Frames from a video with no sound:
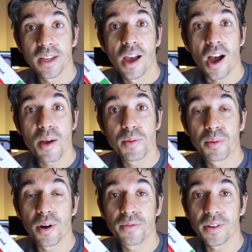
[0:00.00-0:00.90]

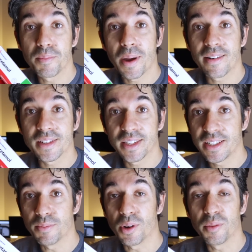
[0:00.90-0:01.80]
Ibuprofen and
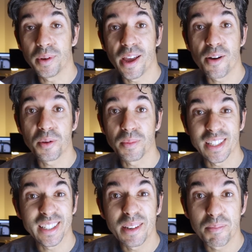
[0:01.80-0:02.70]
paracetamol have been helping me
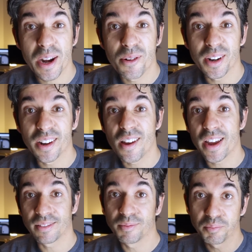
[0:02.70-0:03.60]
sleep better at
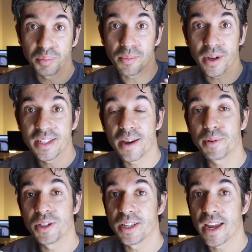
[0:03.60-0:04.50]
night and bring my
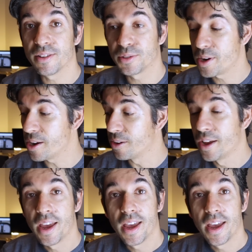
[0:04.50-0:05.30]
temperature down as well.